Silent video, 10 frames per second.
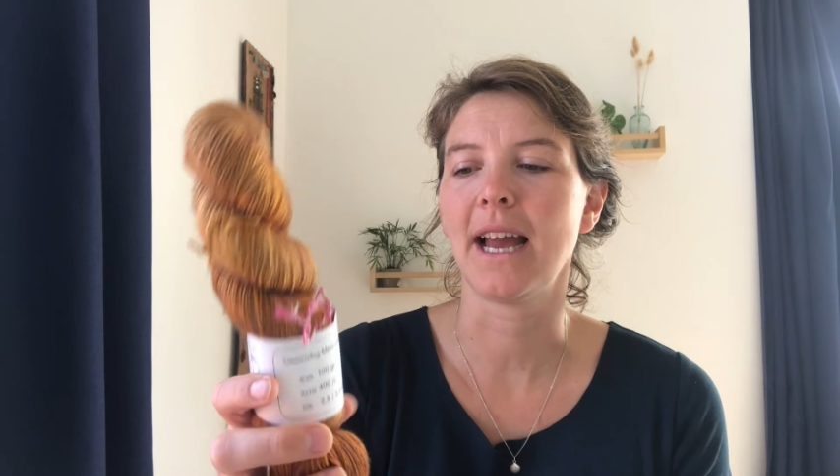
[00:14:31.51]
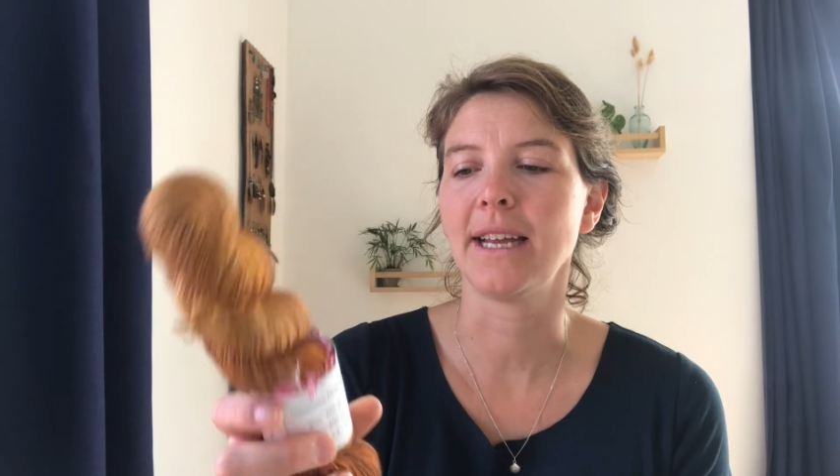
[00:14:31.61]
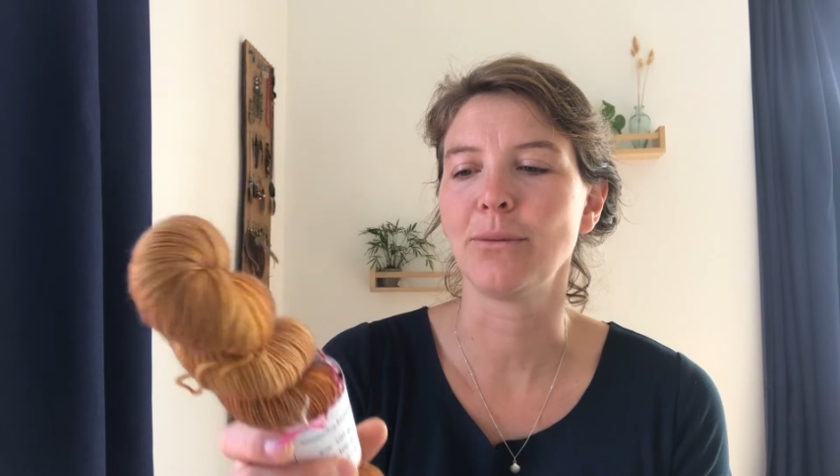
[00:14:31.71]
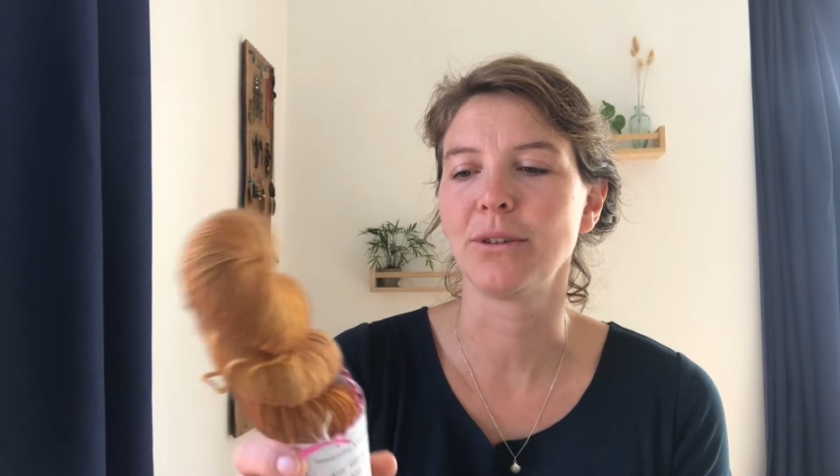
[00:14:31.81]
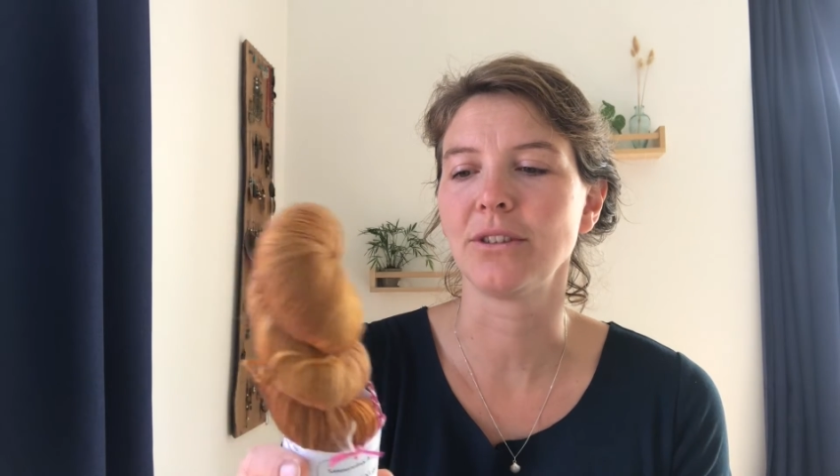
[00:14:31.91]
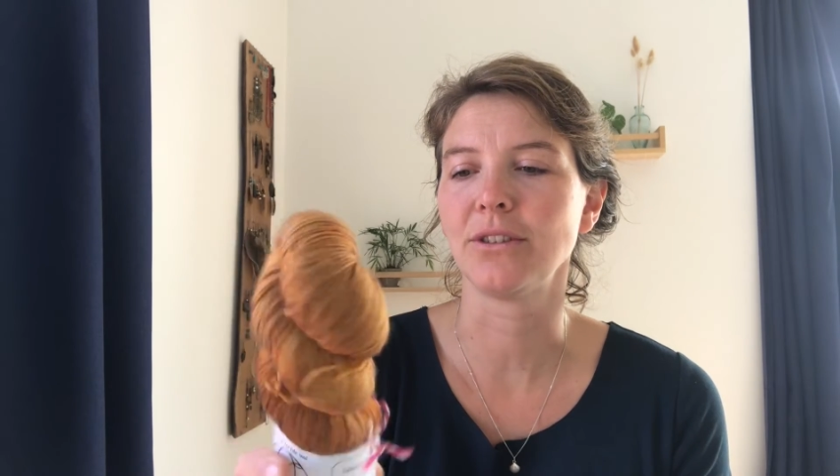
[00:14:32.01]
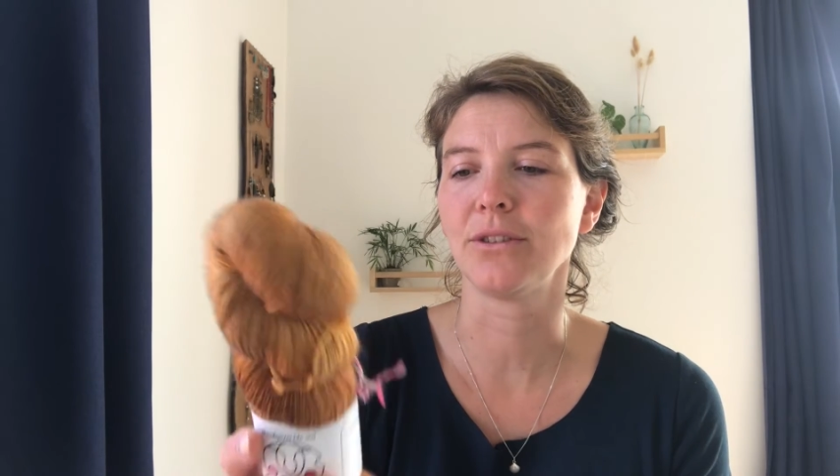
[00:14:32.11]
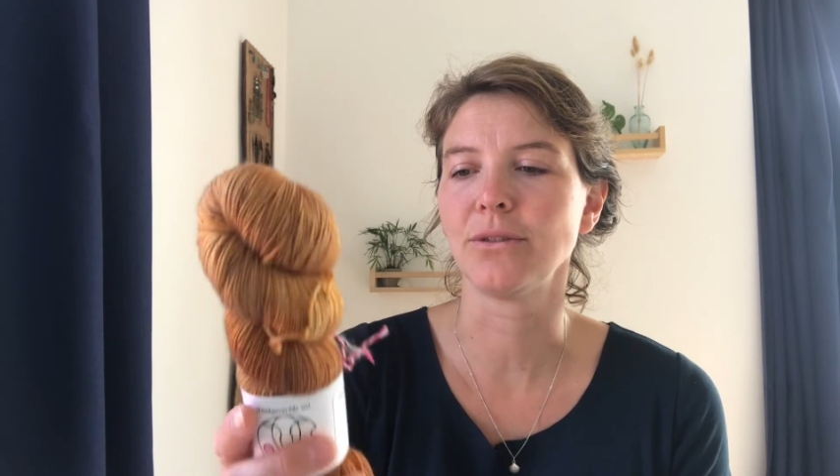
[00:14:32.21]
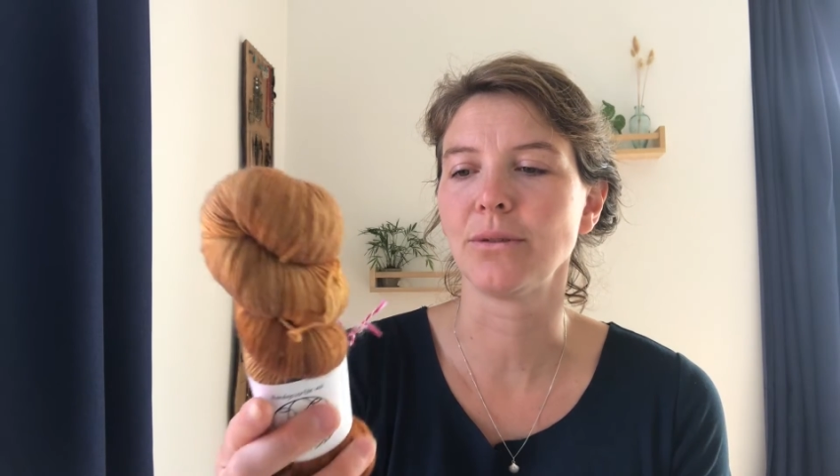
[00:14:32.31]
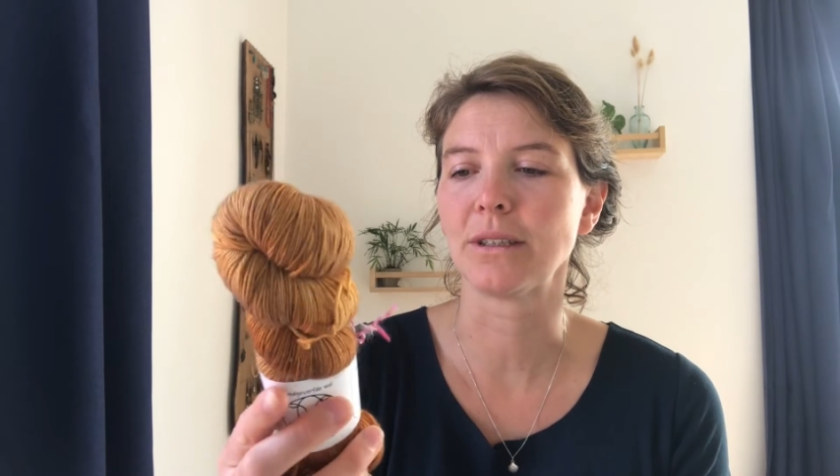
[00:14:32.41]
I wanted
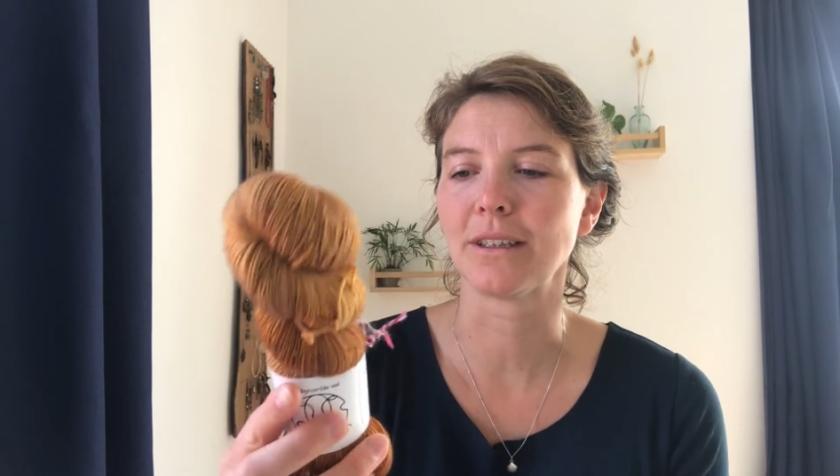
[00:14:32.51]
to